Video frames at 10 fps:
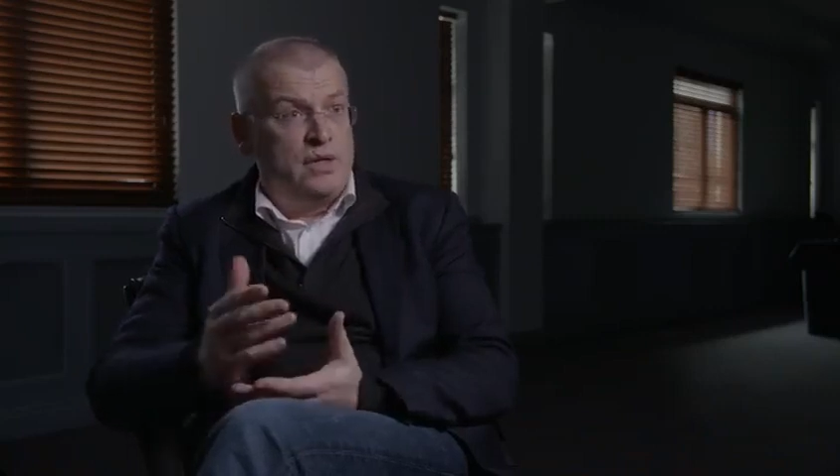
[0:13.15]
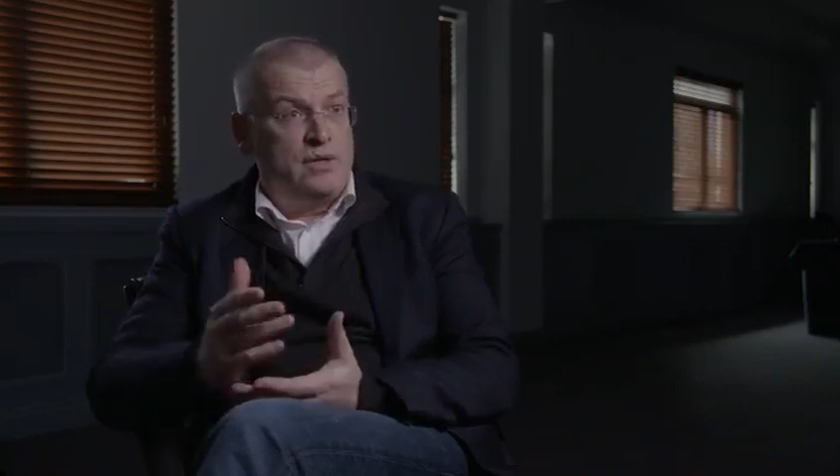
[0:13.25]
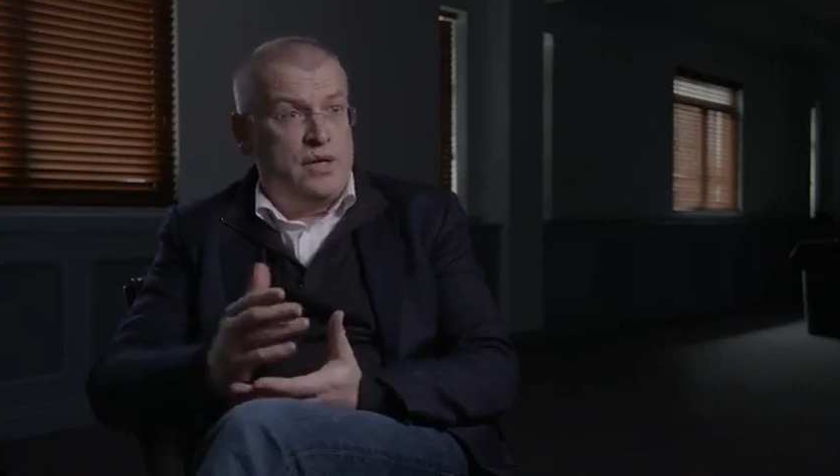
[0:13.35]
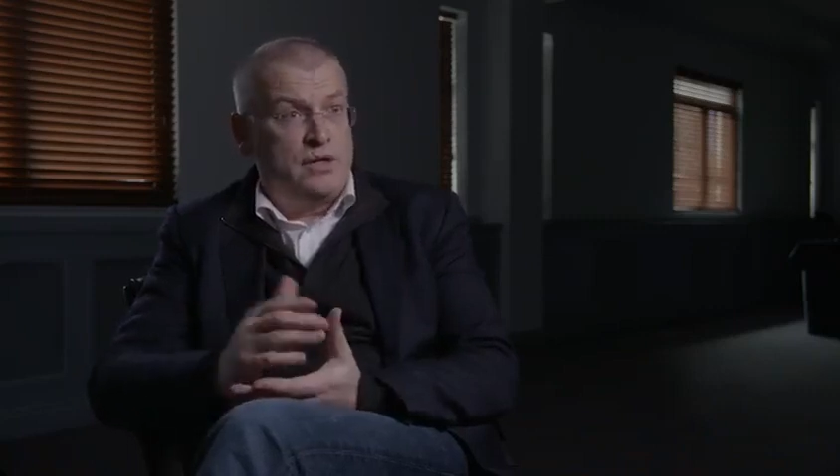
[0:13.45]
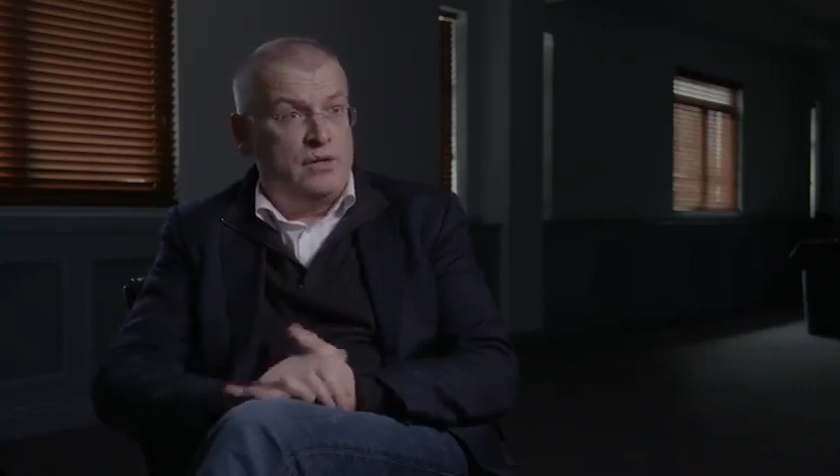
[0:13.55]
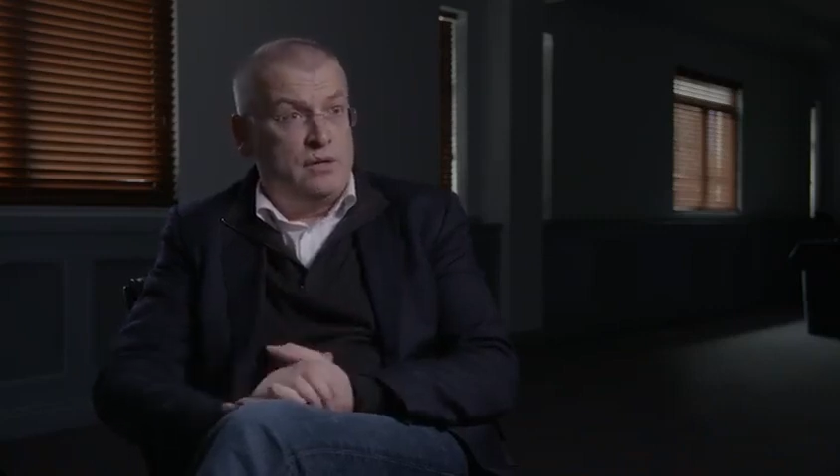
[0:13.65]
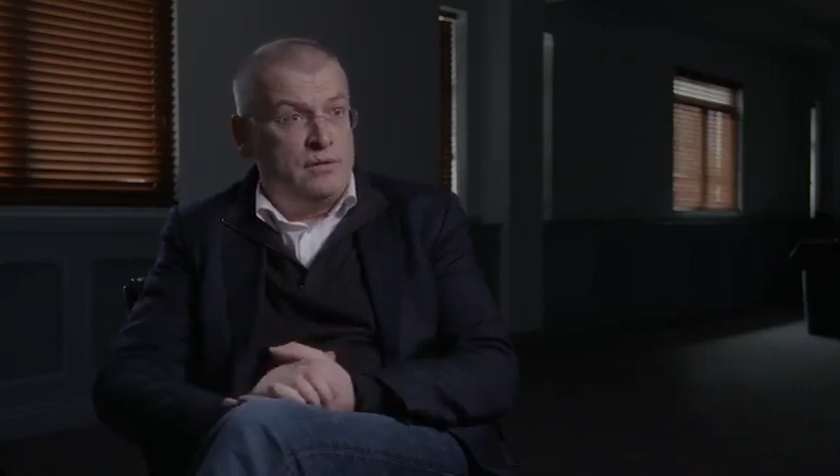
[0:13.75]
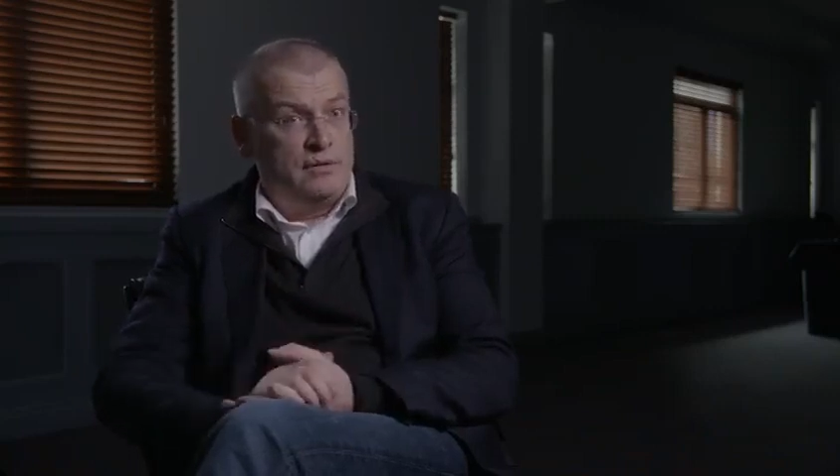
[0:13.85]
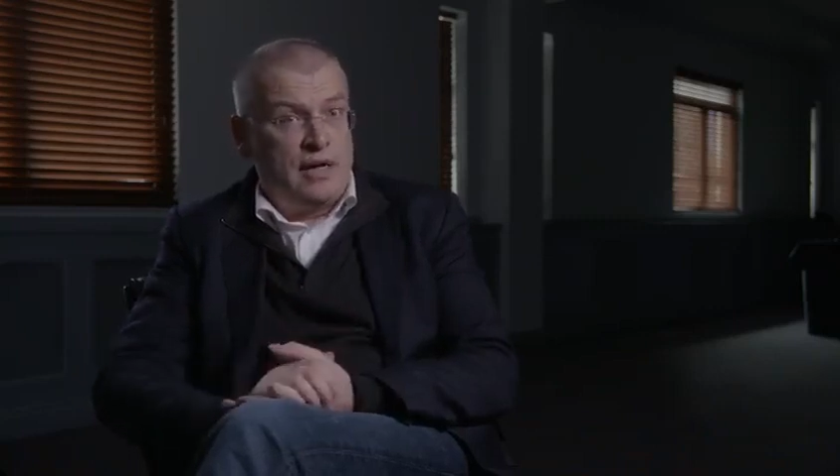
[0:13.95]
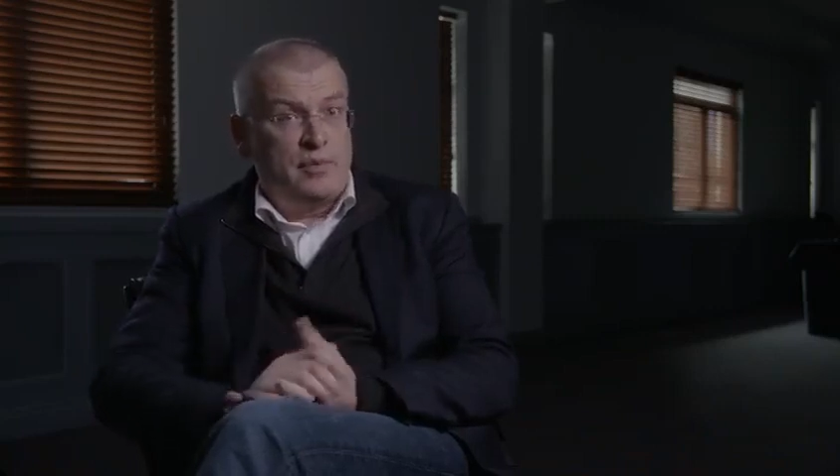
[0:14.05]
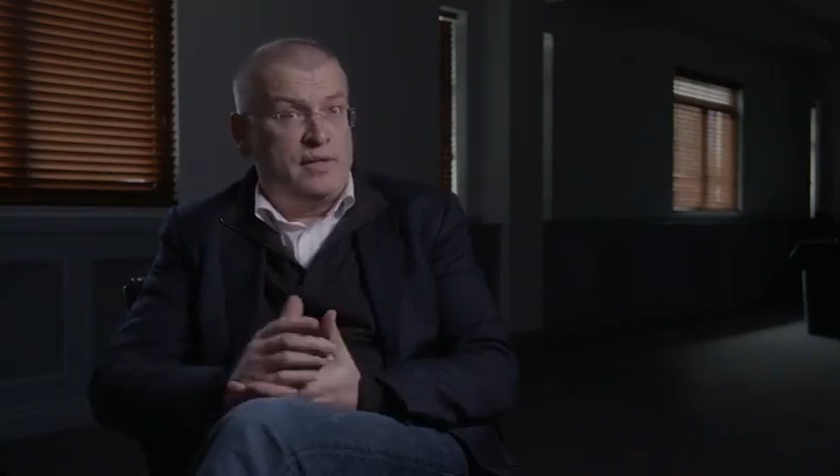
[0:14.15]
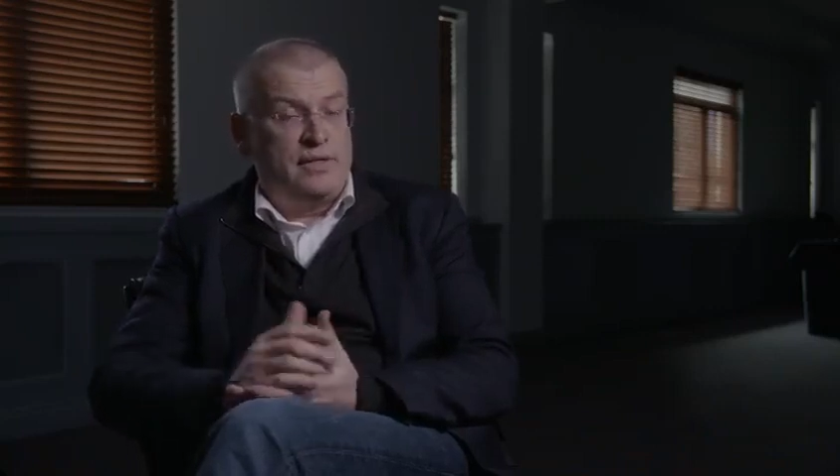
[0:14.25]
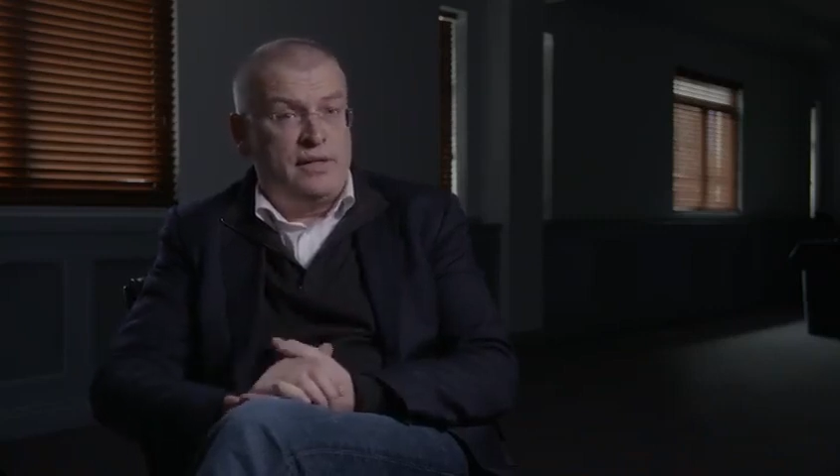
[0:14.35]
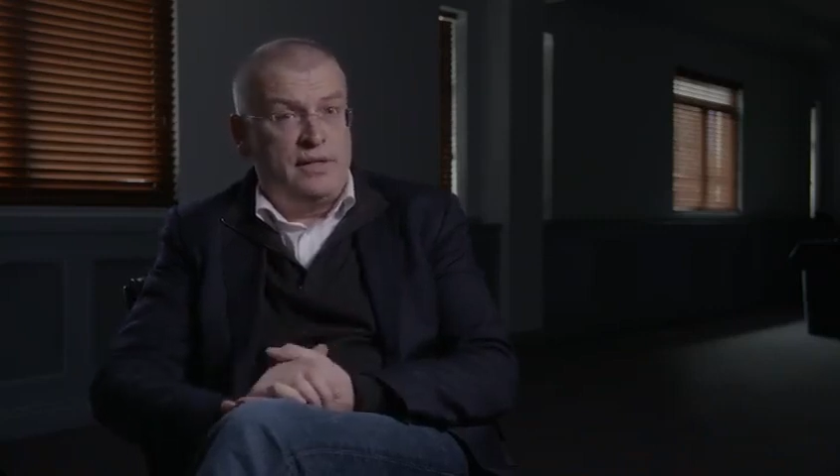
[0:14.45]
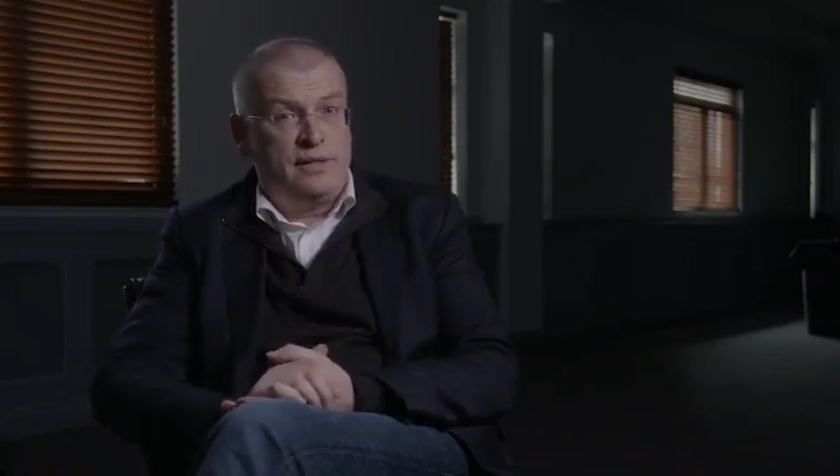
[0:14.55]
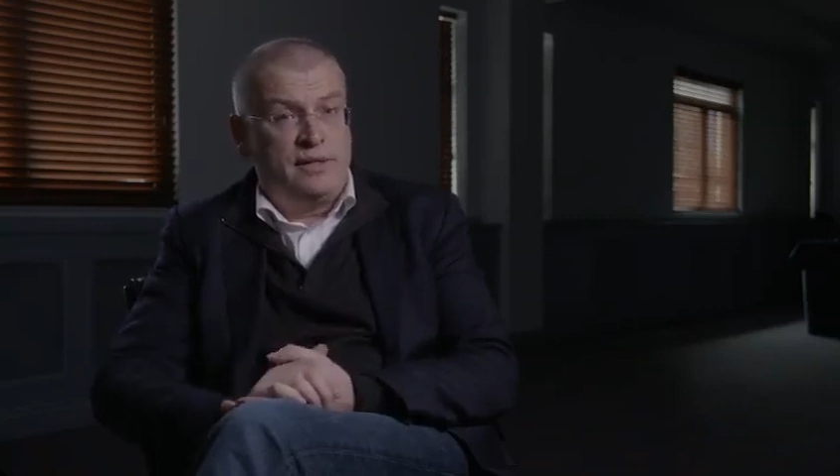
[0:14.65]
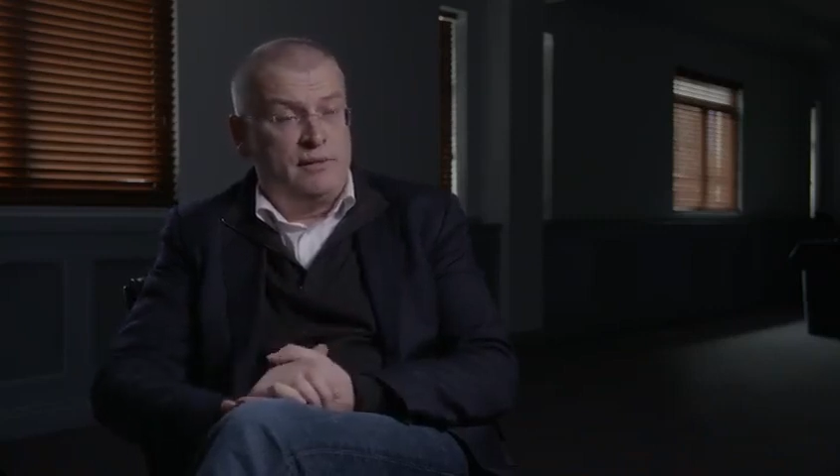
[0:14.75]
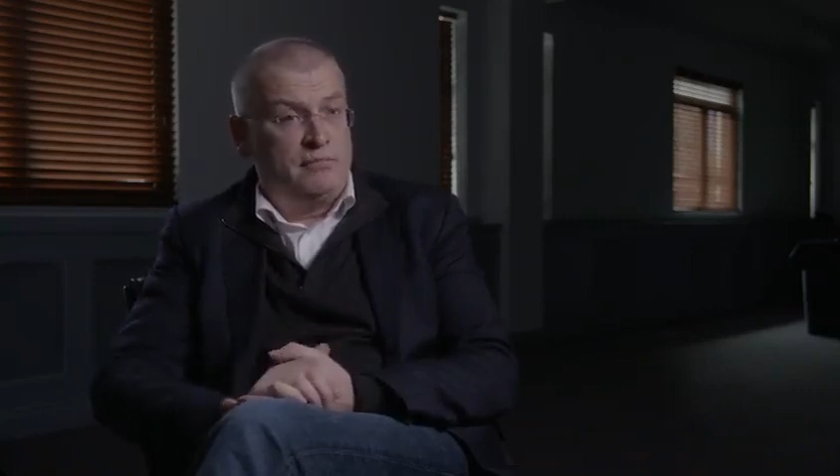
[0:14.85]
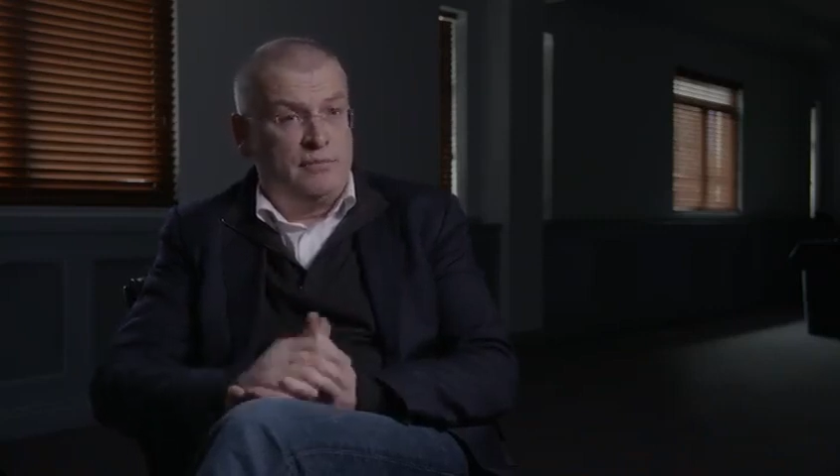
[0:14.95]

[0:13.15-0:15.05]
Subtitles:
international capital cities,